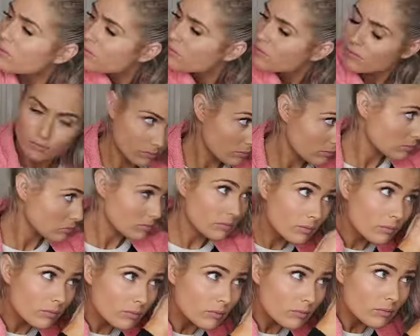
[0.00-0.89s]
every
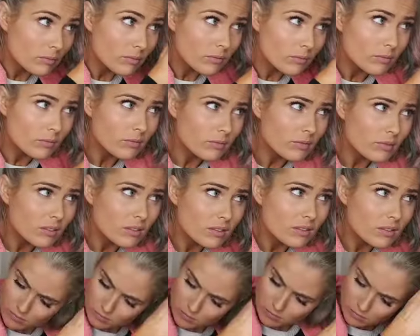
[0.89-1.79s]
night. We
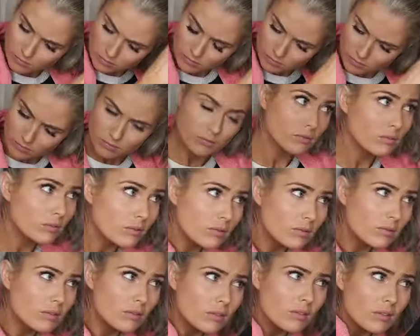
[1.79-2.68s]
can do what
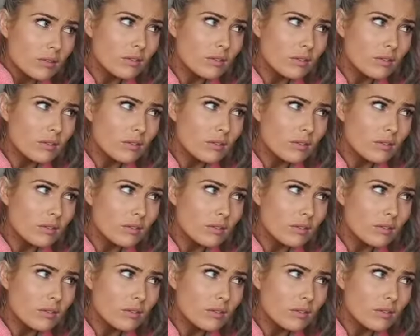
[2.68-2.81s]
we